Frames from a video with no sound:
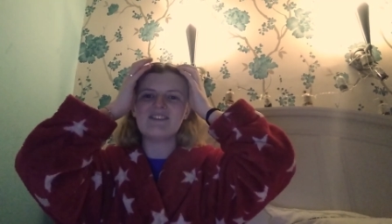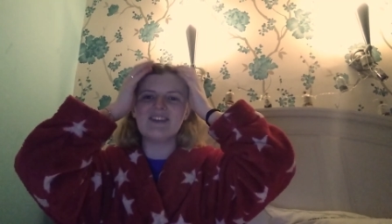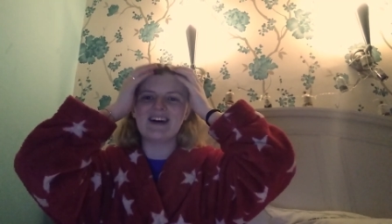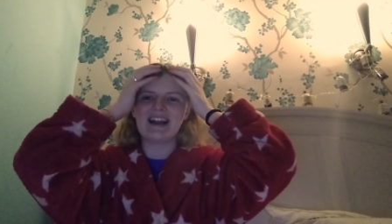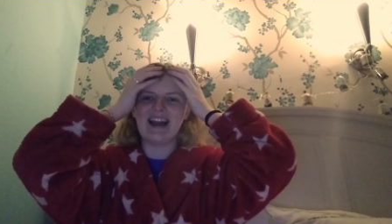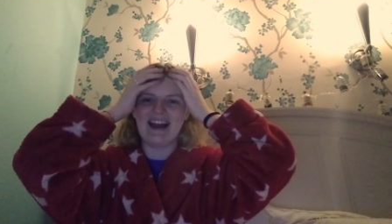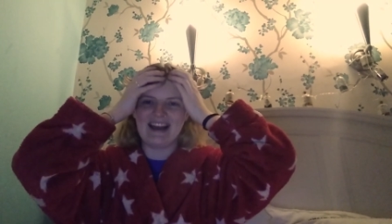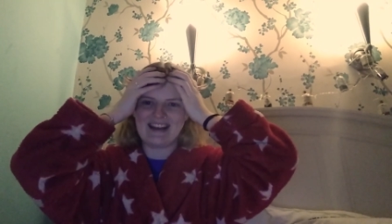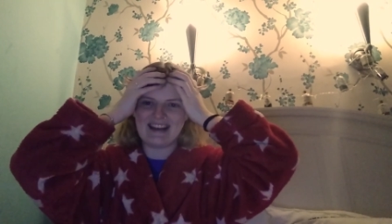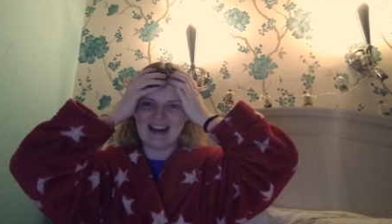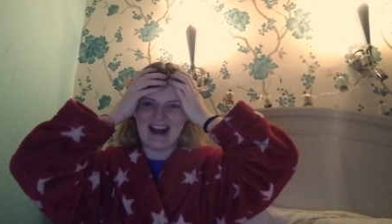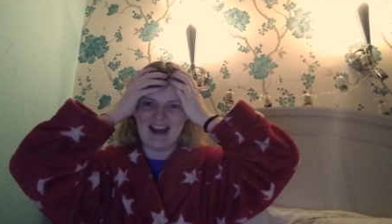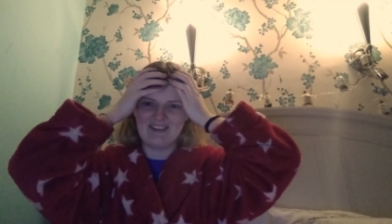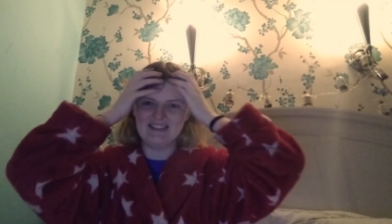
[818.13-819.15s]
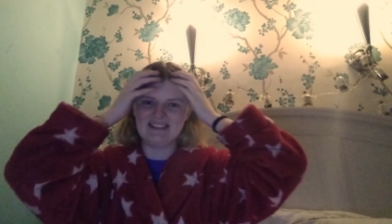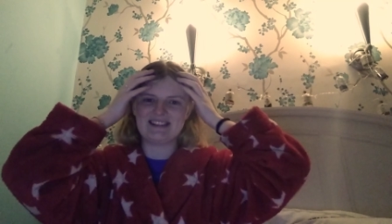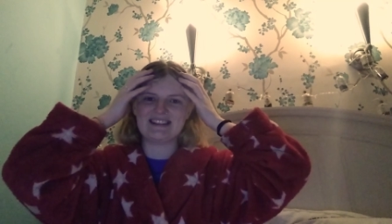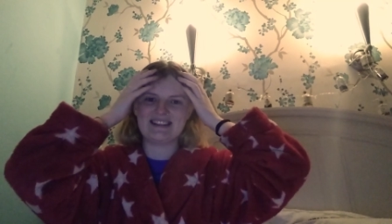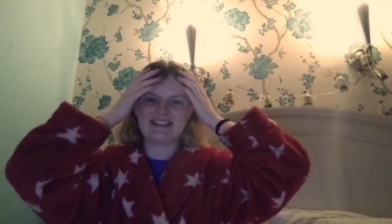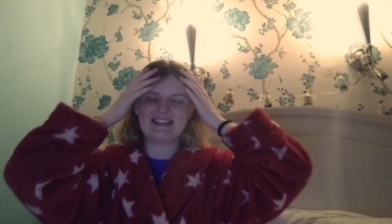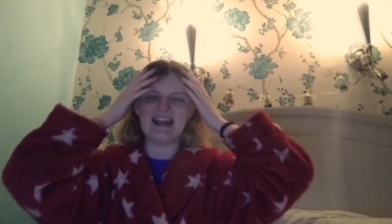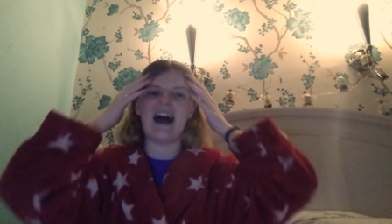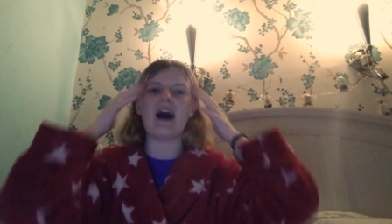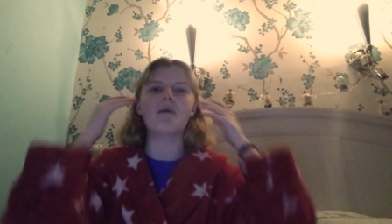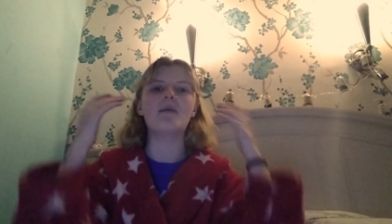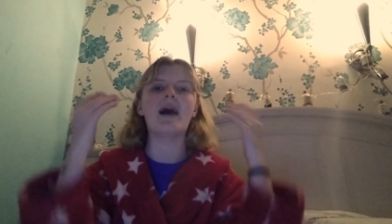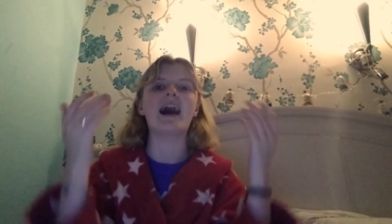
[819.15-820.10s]
But, like, I was set
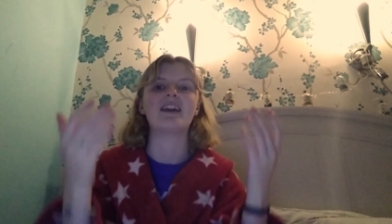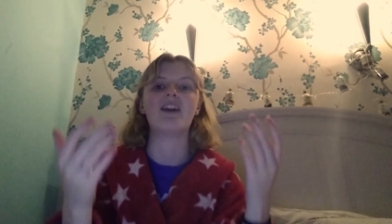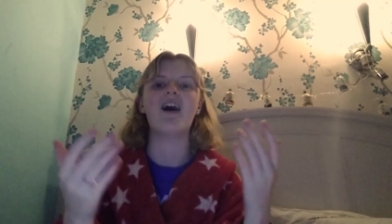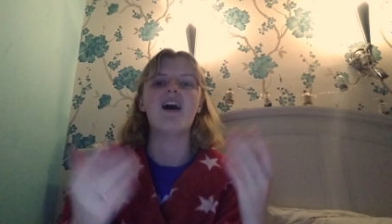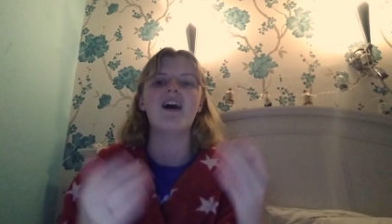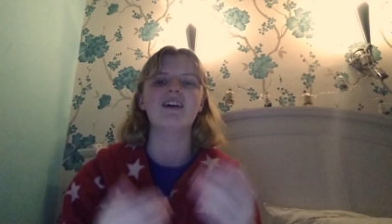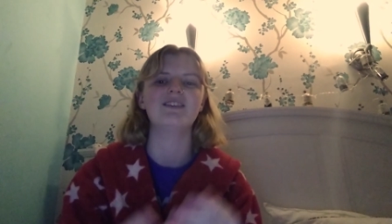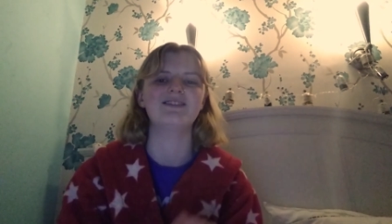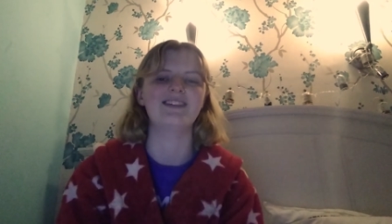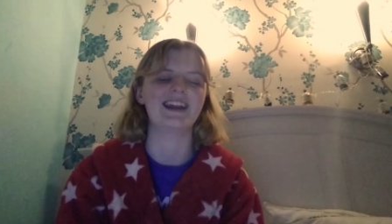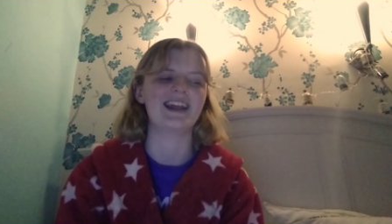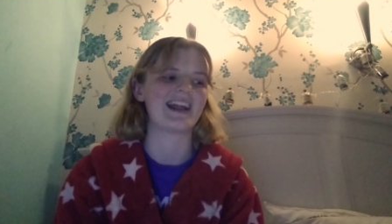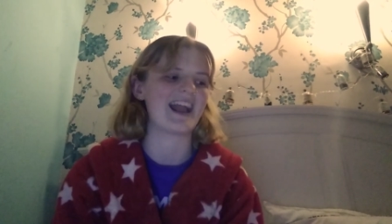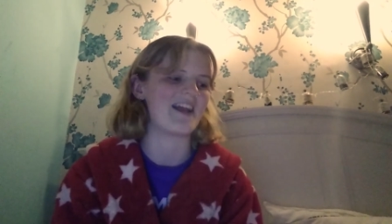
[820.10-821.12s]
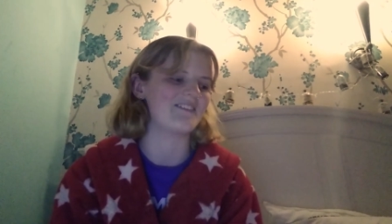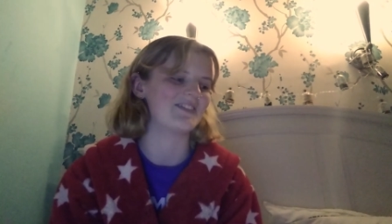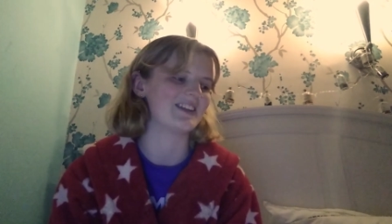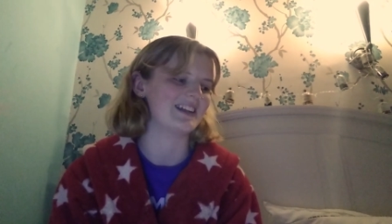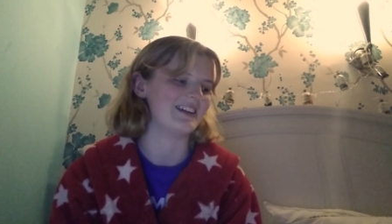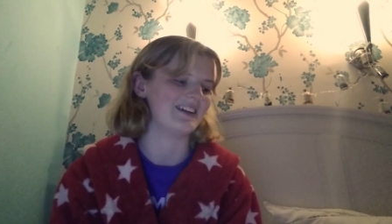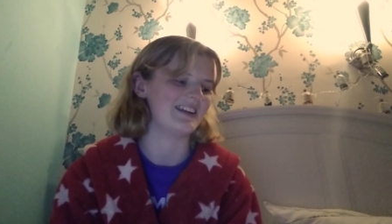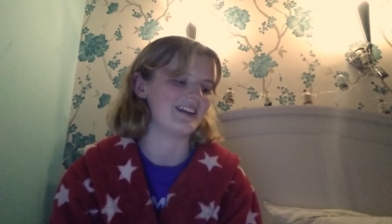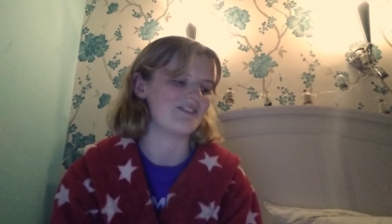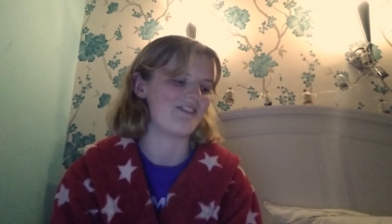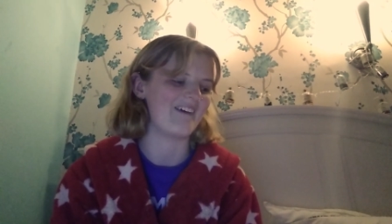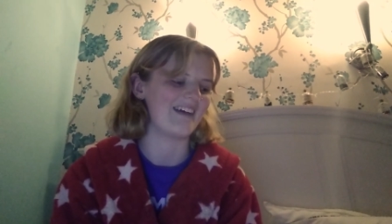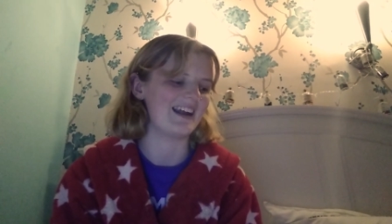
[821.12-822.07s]
a bad lot when it came to
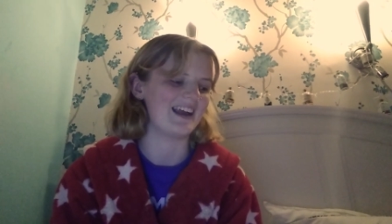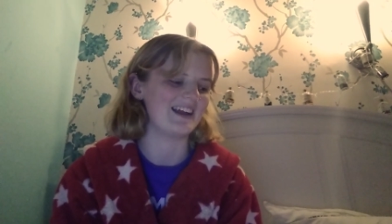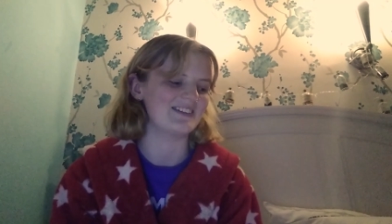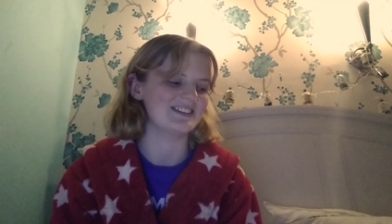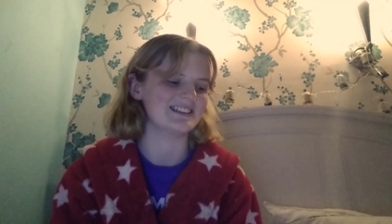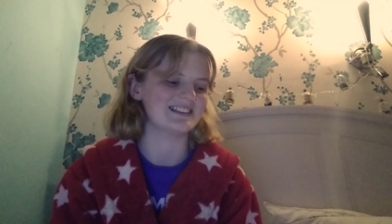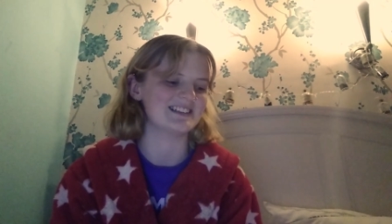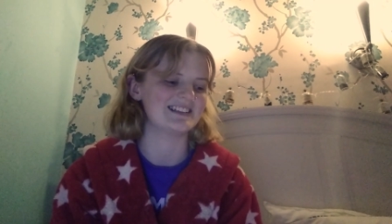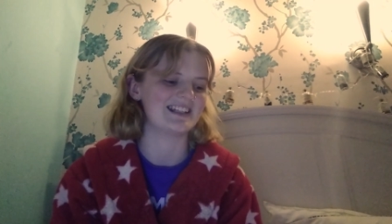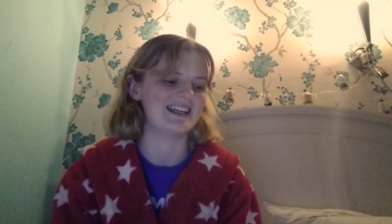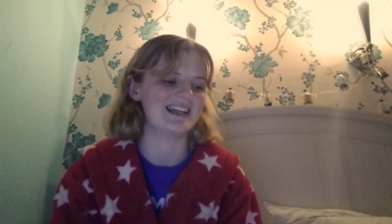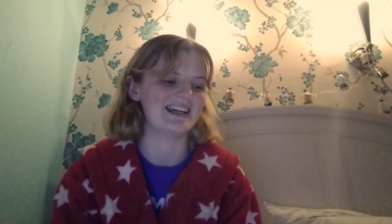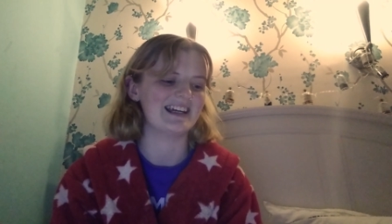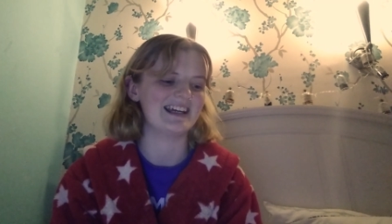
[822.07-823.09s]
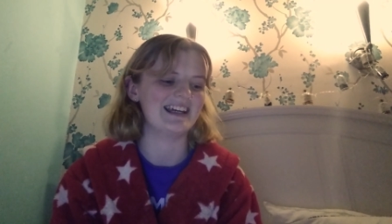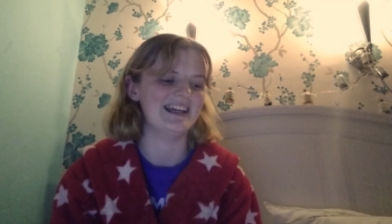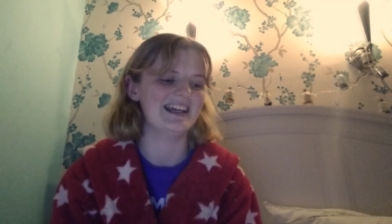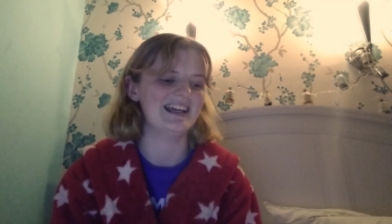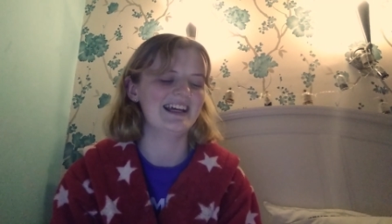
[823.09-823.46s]
learning foreign languages, and I